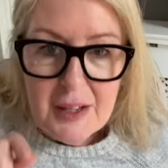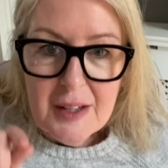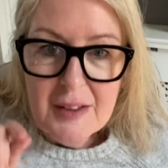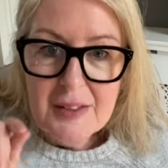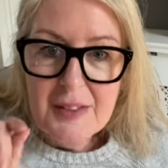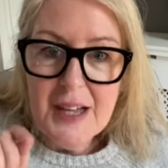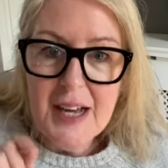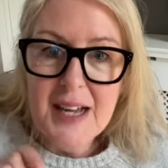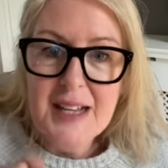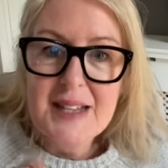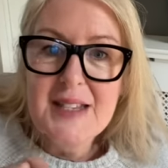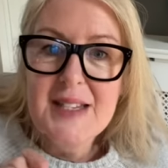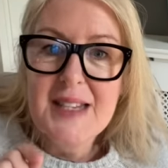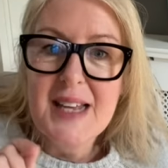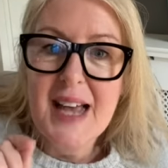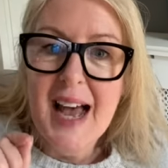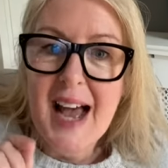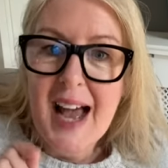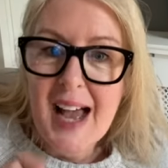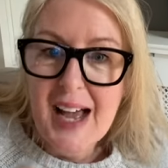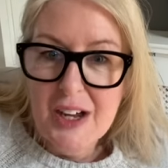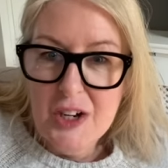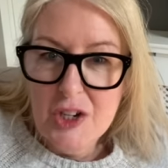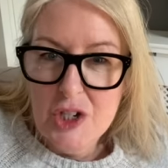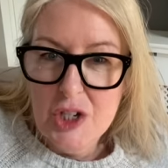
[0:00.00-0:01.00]
That's
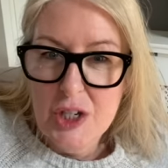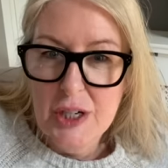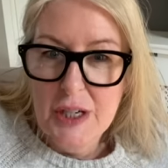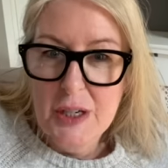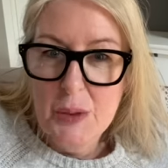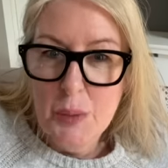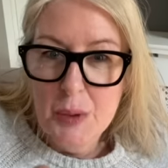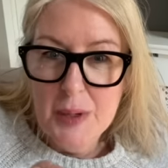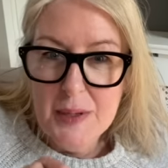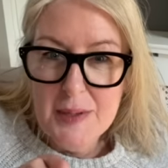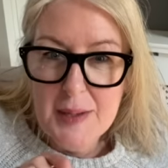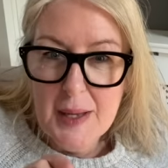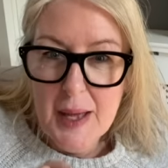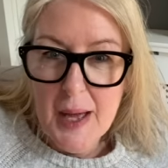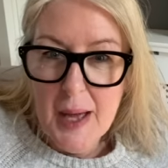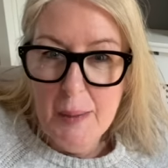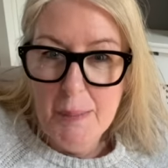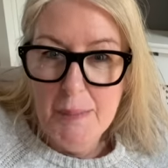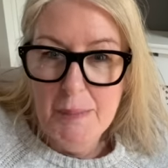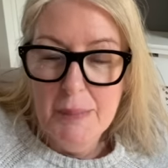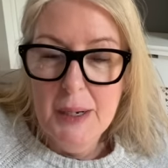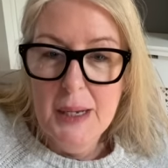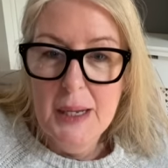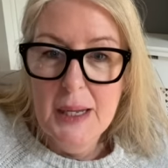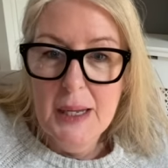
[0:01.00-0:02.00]
actually what's
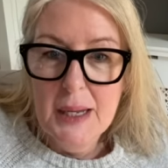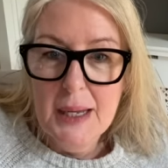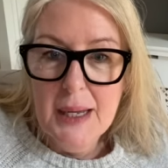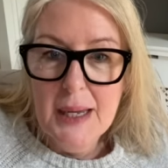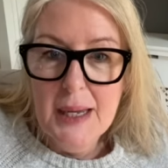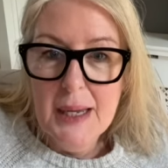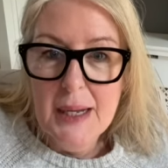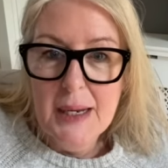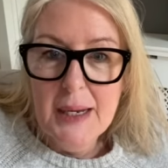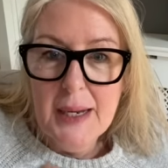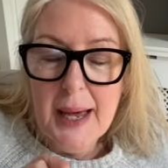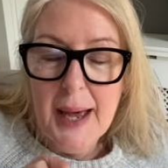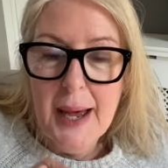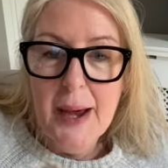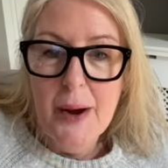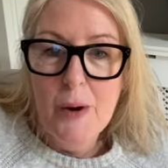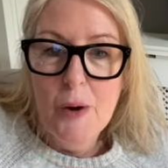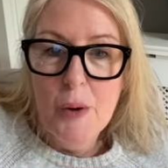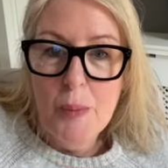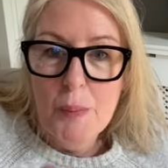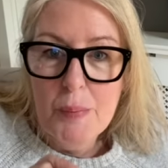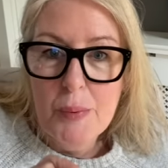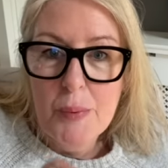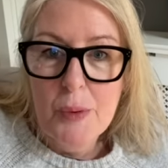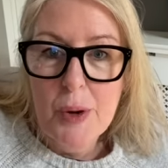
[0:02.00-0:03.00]
happening in
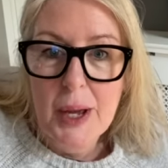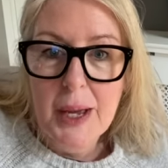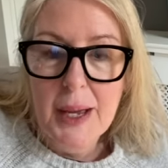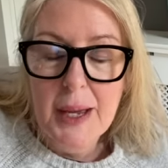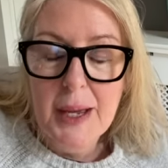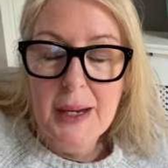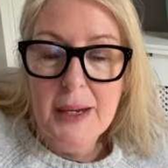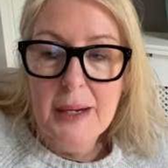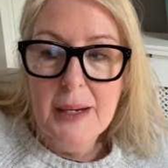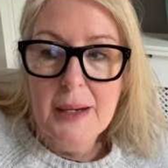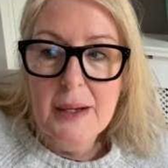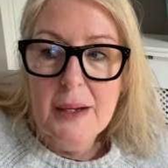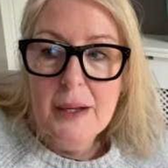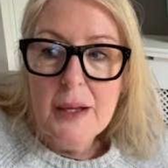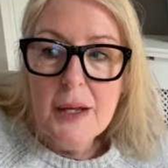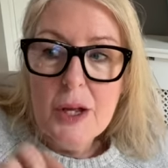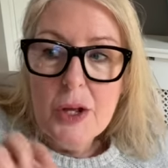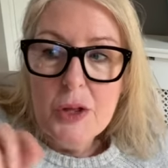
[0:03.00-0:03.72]
our brain.